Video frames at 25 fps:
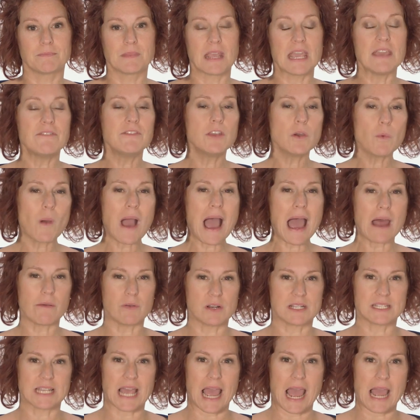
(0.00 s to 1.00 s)
If you are
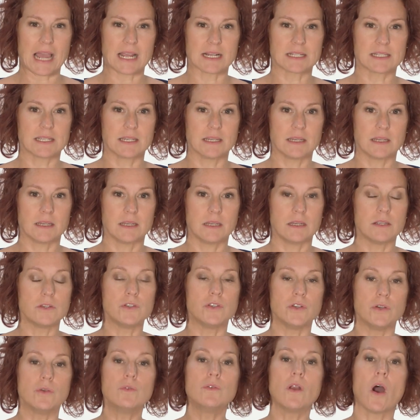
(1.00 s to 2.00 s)
attacked,
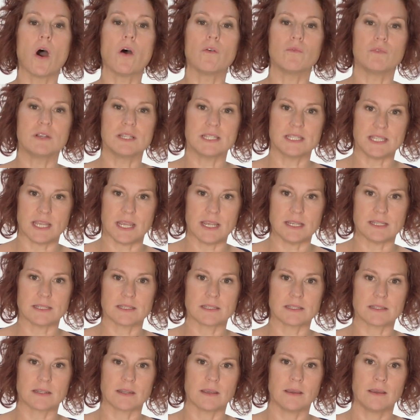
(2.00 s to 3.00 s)
do not
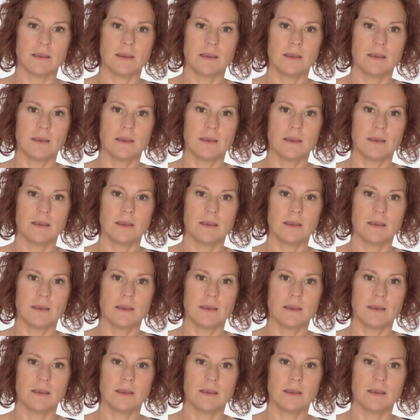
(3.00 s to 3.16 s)
resist.